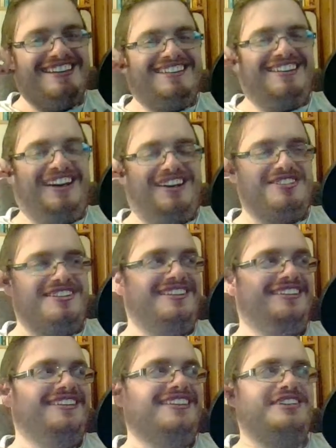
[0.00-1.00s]
I should
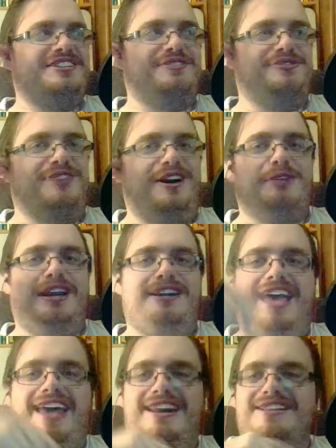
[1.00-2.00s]
find a way to
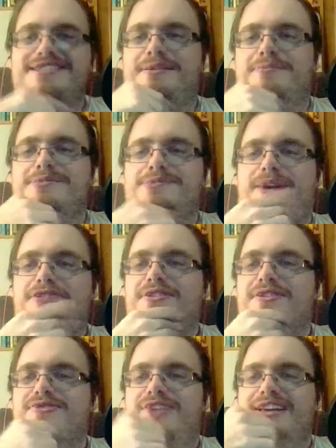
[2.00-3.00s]
edit some special
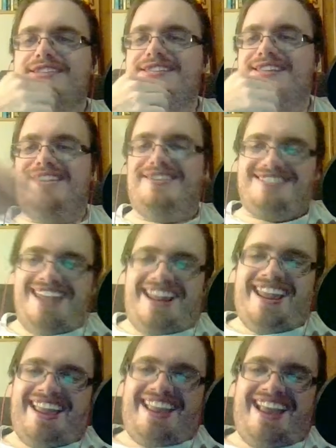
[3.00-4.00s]
effects in there.
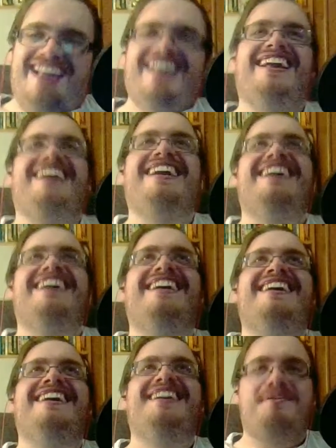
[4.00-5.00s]
Ding.
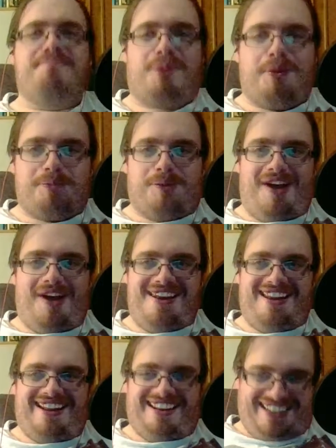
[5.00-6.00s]
Burp 1.